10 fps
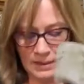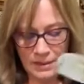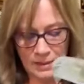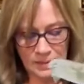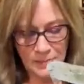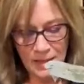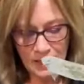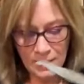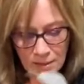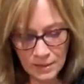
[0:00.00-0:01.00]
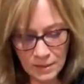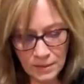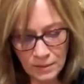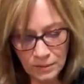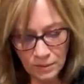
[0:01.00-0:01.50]
lay this back on
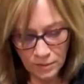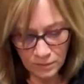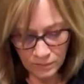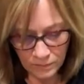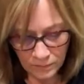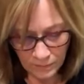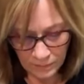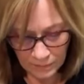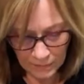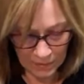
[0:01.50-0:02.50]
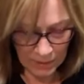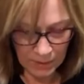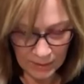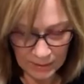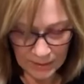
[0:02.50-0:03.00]
here.
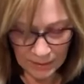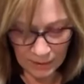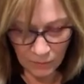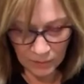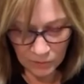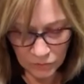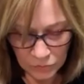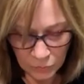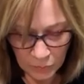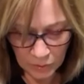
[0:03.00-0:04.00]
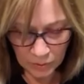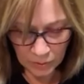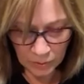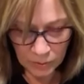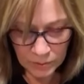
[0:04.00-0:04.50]
Again, I want those
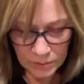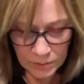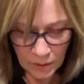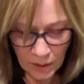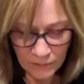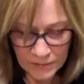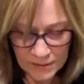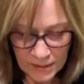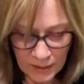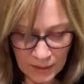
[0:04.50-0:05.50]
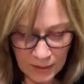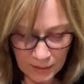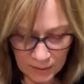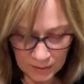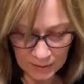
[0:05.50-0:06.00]
birds
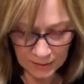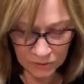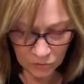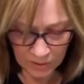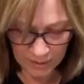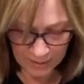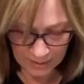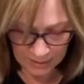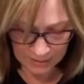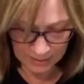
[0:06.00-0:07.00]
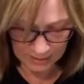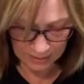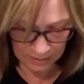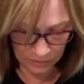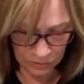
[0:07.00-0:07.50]
offset, and I sort of had it laid
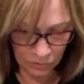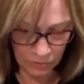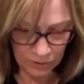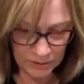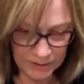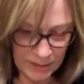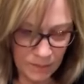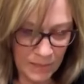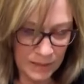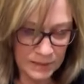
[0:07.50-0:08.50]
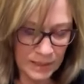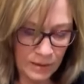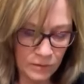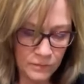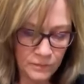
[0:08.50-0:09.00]
in there, so we'll just lay it back
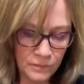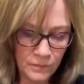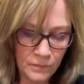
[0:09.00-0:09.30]
down